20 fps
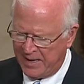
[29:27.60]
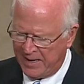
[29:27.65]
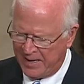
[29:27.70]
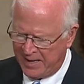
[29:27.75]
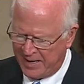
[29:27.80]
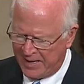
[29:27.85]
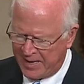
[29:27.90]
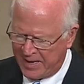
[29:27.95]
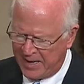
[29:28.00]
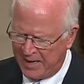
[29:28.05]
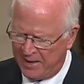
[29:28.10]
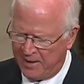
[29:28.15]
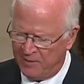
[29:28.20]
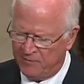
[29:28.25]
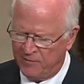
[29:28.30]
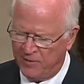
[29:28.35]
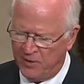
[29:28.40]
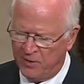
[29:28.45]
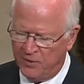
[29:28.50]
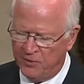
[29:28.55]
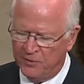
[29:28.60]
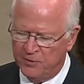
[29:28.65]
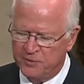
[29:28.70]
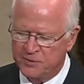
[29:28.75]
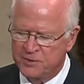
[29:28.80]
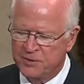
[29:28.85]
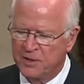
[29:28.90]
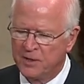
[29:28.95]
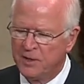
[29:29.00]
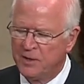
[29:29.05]
ahead of
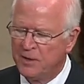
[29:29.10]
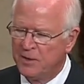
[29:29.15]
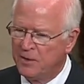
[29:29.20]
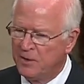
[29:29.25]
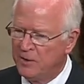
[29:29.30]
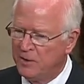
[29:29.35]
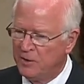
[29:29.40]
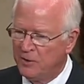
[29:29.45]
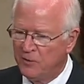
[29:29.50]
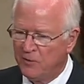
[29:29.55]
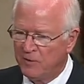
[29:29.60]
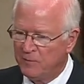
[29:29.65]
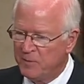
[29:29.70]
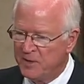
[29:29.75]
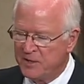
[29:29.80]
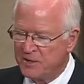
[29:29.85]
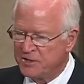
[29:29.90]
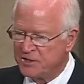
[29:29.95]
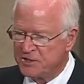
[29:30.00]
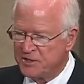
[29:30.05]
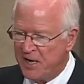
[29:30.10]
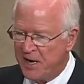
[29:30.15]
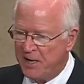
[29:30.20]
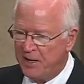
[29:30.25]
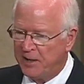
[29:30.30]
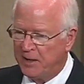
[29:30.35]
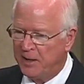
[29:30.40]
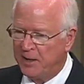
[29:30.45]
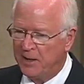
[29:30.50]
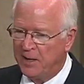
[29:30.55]
those who have been
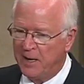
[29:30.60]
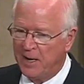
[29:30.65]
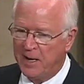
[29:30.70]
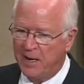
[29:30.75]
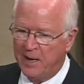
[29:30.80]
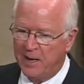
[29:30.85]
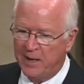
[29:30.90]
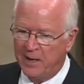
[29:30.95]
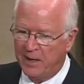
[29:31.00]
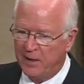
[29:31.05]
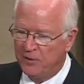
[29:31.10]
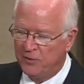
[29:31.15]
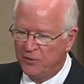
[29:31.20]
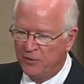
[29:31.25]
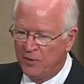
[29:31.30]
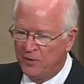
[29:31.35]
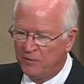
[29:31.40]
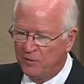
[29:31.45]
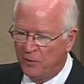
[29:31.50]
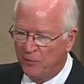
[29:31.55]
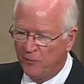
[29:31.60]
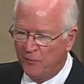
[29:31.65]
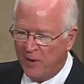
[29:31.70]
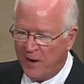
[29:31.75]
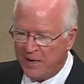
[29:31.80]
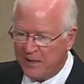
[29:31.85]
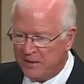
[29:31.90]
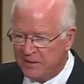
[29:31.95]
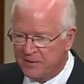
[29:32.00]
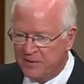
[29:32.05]
standing in line and doing the
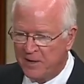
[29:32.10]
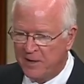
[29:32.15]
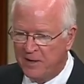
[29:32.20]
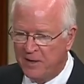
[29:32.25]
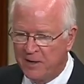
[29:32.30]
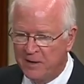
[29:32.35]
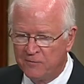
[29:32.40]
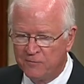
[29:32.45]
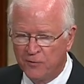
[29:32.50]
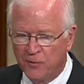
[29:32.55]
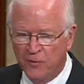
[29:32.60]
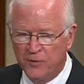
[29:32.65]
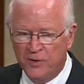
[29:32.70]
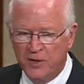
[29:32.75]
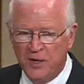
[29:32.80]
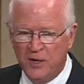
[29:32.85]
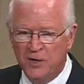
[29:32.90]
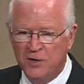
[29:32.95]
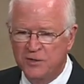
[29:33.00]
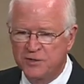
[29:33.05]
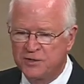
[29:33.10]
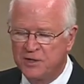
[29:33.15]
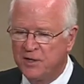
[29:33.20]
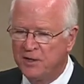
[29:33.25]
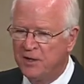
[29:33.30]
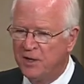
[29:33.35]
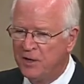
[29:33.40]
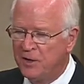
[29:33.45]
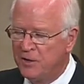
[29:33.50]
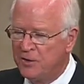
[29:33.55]
right thing for years
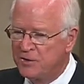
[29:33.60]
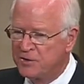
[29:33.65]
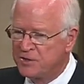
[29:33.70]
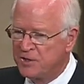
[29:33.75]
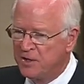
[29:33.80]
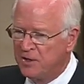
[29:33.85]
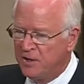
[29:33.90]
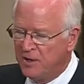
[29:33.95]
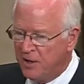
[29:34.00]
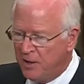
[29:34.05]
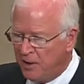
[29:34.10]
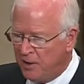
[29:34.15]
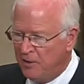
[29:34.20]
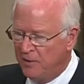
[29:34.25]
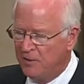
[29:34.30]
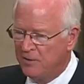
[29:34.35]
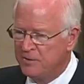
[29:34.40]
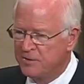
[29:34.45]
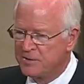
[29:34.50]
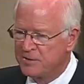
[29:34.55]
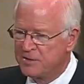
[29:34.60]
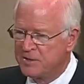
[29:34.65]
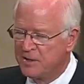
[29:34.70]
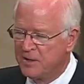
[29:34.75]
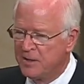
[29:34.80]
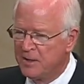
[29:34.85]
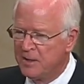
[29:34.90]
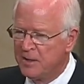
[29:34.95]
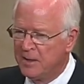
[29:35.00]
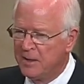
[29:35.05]
and years and years.
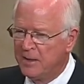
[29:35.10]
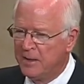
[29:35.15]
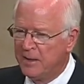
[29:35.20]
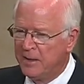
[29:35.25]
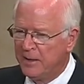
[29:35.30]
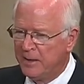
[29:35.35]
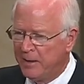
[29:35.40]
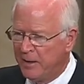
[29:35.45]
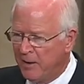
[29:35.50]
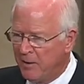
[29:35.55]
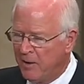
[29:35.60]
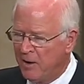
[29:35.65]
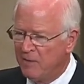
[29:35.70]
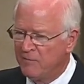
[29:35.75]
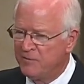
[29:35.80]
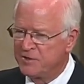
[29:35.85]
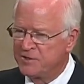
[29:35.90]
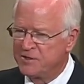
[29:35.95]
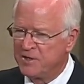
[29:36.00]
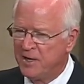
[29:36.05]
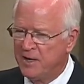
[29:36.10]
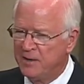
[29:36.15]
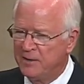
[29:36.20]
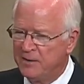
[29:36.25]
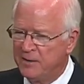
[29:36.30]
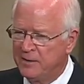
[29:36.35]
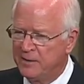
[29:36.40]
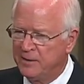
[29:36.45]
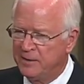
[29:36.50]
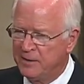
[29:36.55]
And all of a
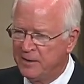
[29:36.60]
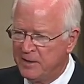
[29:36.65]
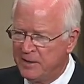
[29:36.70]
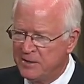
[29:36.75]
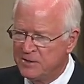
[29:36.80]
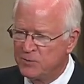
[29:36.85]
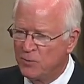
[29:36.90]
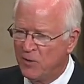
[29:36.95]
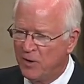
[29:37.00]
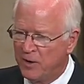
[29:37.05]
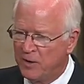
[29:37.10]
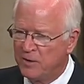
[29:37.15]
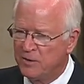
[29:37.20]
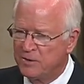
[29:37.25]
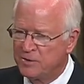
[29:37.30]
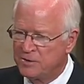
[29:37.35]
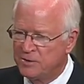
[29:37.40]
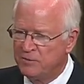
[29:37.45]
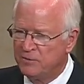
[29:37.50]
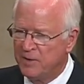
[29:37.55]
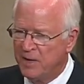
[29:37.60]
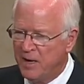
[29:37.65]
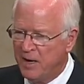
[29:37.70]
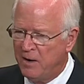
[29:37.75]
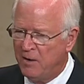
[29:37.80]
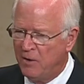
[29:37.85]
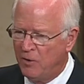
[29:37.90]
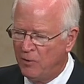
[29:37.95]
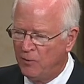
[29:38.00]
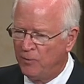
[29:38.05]
sudden, these workers who
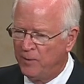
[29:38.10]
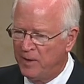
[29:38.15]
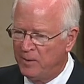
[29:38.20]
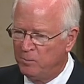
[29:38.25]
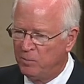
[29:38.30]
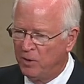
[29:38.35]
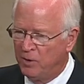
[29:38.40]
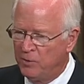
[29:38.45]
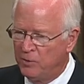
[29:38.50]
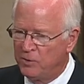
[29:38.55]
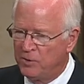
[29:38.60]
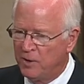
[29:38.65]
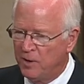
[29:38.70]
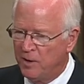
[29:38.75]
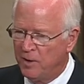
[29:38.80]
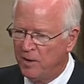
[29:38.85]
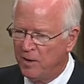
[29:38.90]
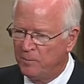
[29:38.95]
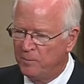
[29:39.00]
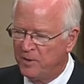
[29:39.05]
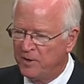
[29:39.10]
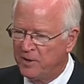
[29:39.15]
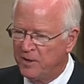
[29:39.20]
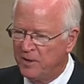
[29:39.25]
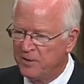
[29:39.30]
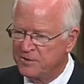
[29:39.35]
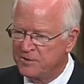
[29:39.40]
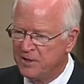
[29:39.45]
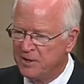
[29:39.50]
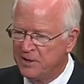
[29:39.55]
now hold a blue card
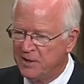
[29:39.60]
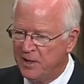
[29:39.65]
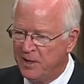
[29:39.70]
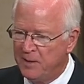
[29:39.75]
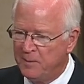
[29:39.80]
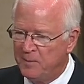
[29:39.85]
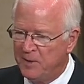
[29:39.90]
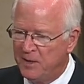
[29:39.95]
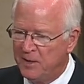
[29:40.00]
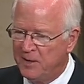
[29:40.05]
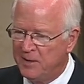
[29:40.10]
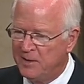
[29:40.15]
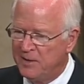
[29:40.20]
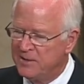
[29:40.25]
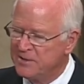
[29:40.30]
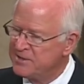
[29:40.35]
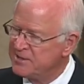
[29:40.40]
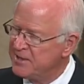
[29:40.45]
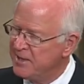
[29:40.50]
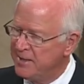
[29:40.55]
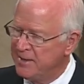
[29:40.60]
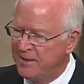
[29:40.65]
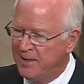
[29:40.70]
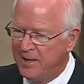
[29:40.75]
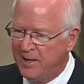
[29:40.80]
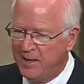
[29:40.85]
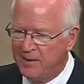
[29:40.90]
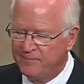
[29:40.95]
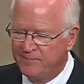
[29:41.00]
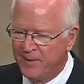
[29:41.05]
because they came in and said,
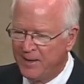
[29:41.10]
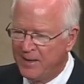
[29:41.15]
yeah,